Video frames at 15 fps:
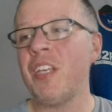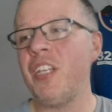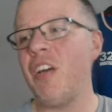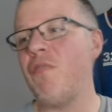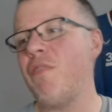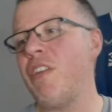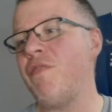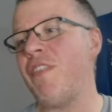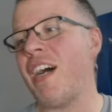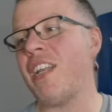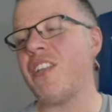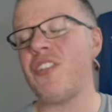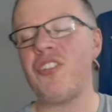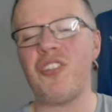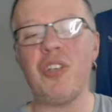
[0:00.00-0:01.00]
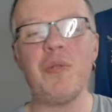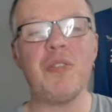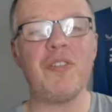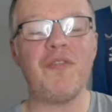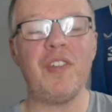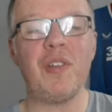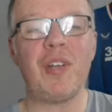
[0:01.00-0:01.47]
You know, Ridvan
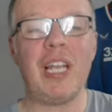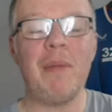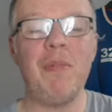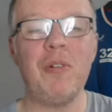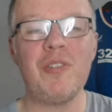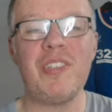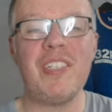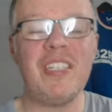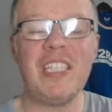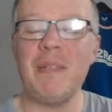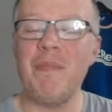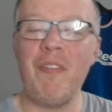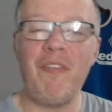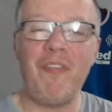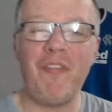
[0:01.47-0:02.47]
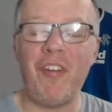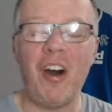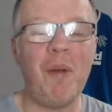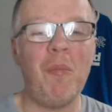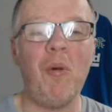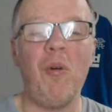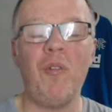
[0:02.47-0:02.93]
suits Phil Clement's system
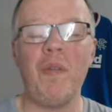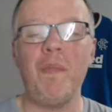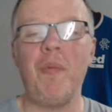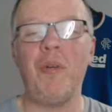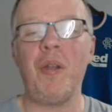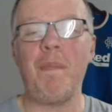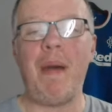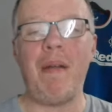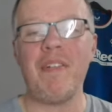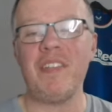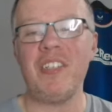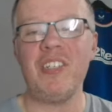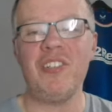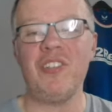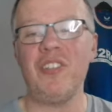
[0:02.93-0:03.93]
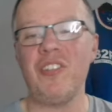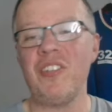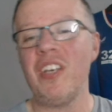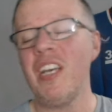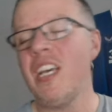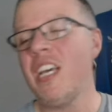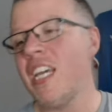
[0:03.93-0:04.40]
far more than Borna Barisic
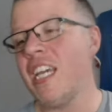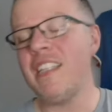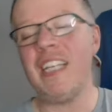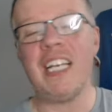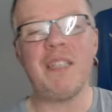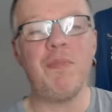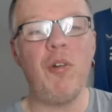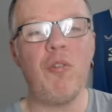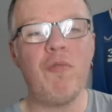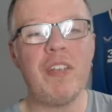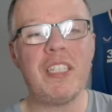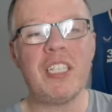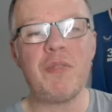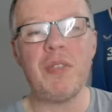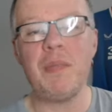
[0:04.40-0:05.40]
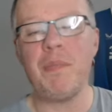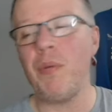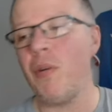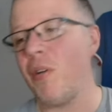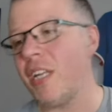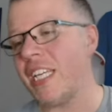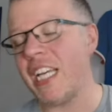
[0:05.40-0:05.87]
does. He takes more risks with the
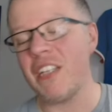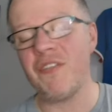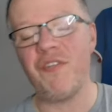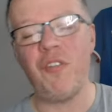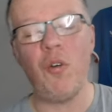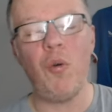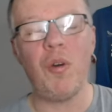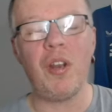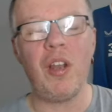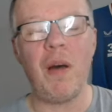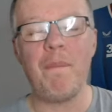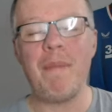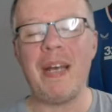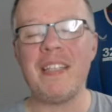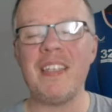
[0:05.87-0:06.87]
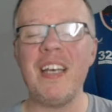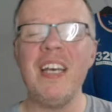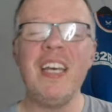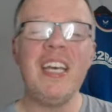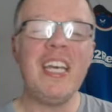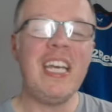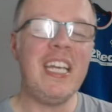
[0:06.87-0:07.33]
ball. He gets forward a lot better.
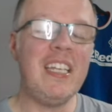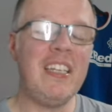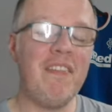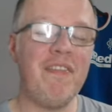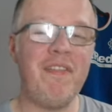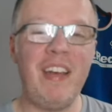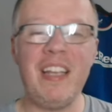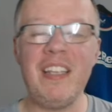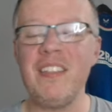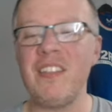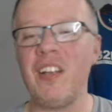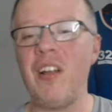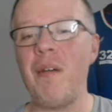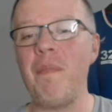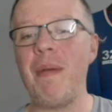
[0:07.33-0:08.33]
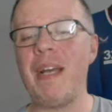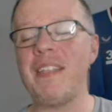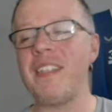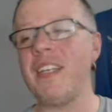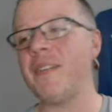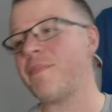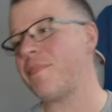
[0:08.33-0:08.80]
He defends a lot
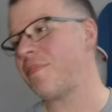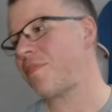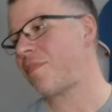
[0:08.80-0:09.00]
better.